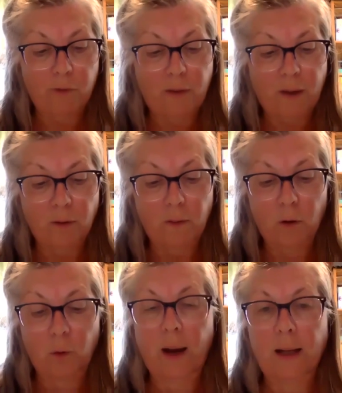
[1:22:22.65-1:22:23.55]
found in the
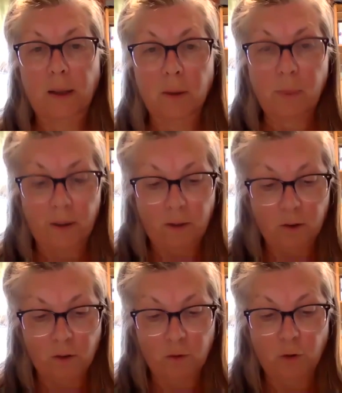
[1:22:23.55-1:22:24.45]
cradle by their
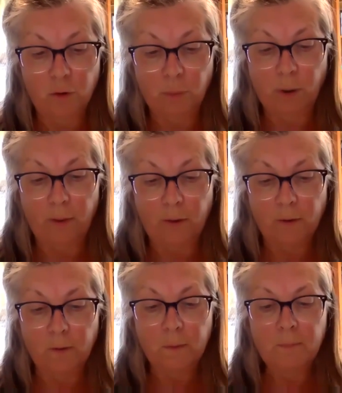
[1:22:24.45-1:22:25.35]
sisters and brothers.